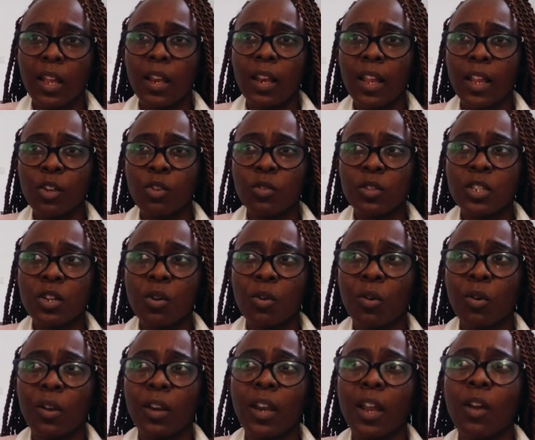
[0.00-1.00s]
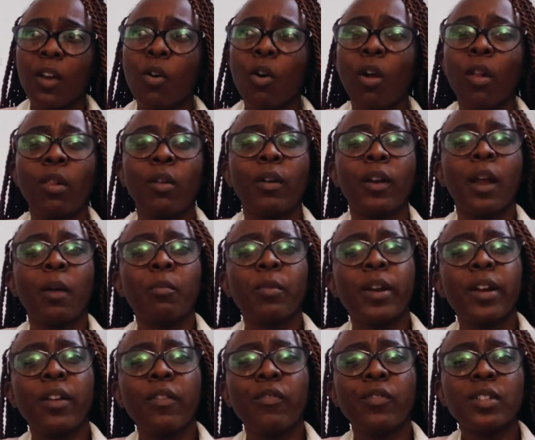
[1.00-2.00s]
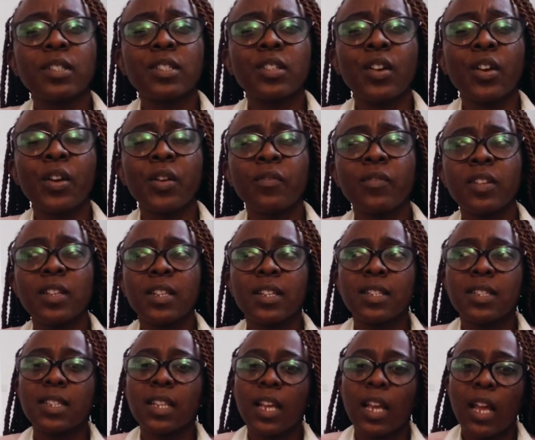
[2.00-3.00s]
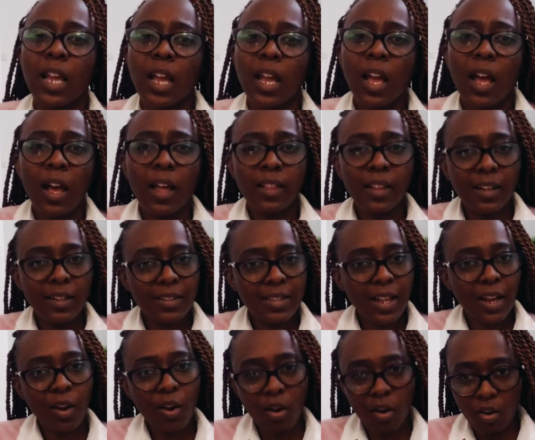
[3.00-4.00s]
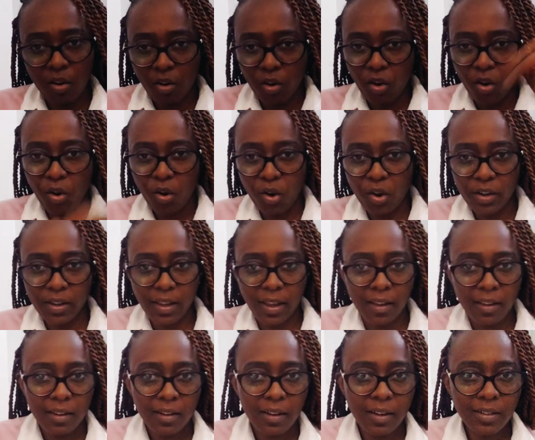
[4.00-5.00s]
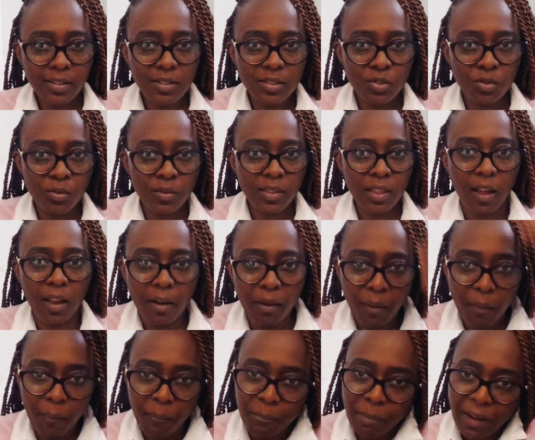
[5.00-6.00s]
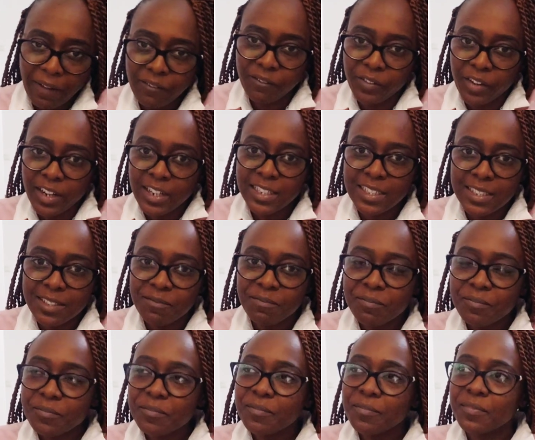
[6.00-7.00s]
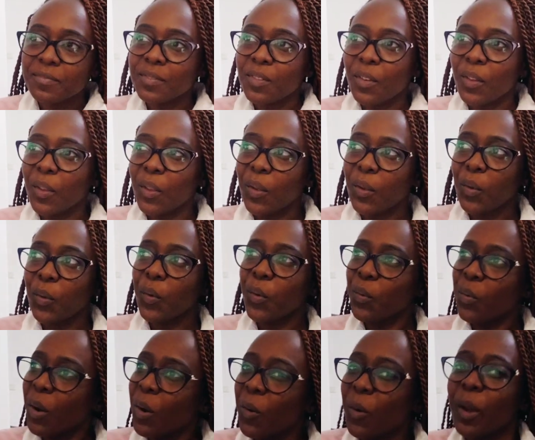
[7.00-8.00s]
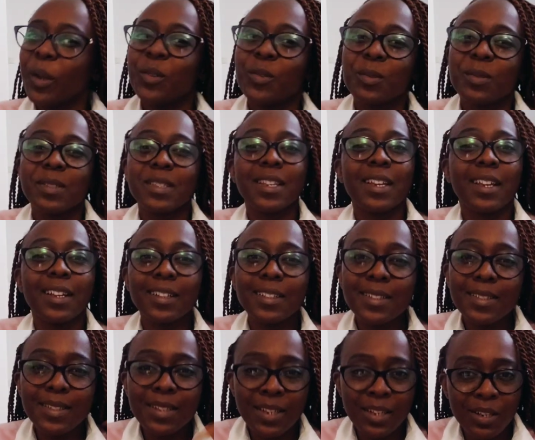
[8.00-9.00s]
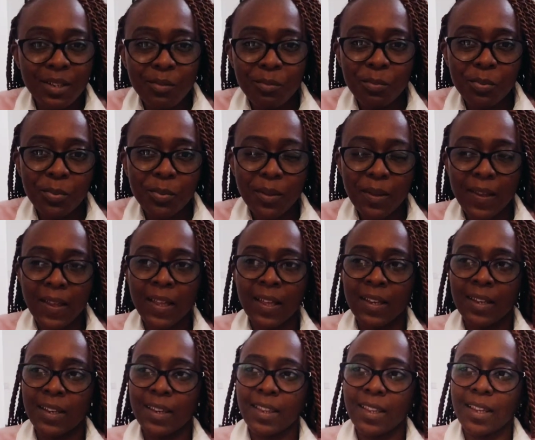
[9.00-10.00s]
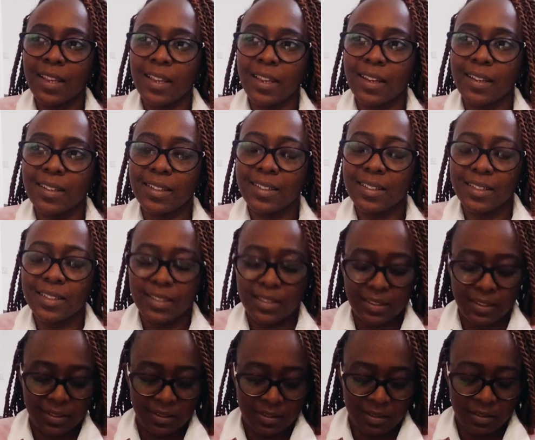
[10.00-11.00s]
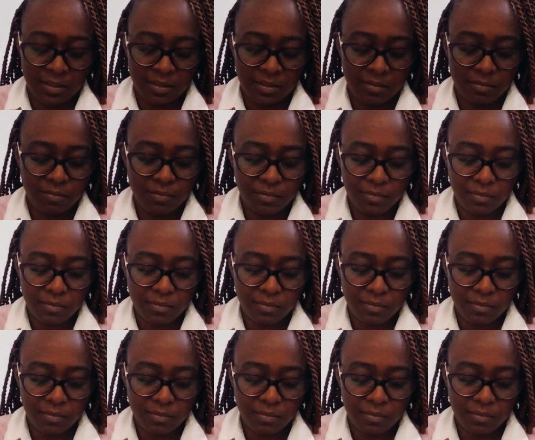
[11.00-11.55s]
like you tell God like, oh Lord, I'm ready for service. And then it's like, oh, okay, let's do that. But first, we're going to dig deep and then um,